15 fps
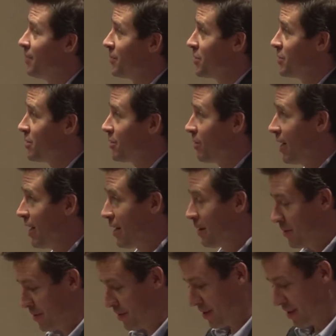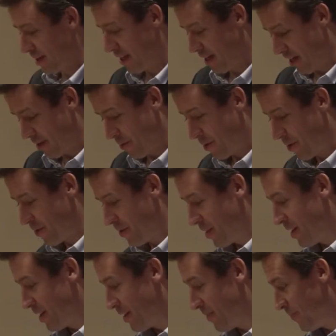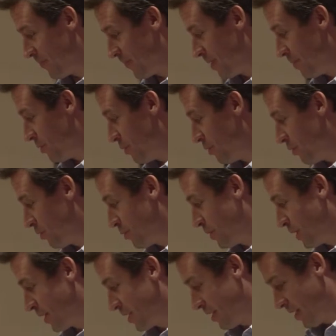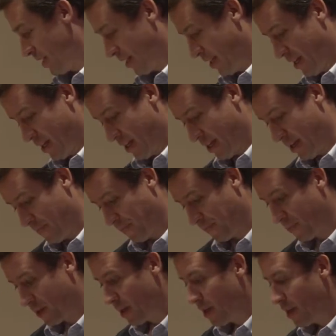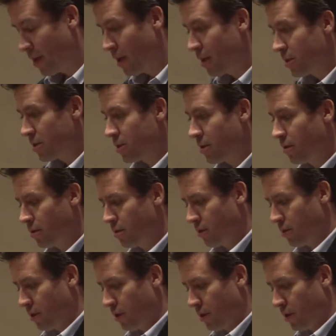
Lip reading: So I will move quickly. So